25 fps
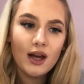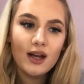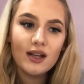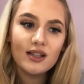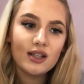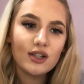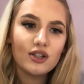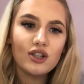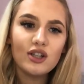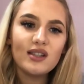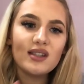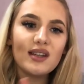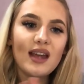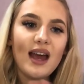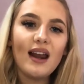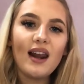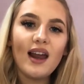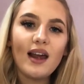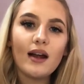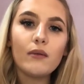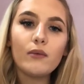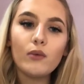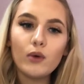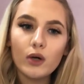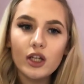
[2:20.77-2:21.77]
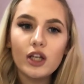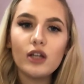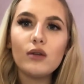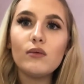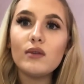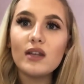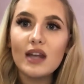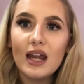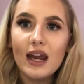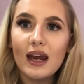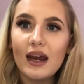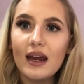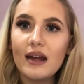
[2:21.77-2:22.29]
So just get like what you
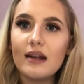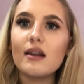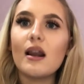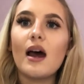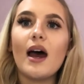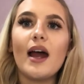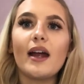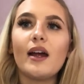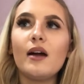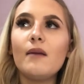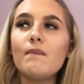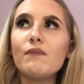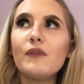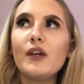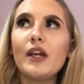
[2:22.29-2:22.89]
need, like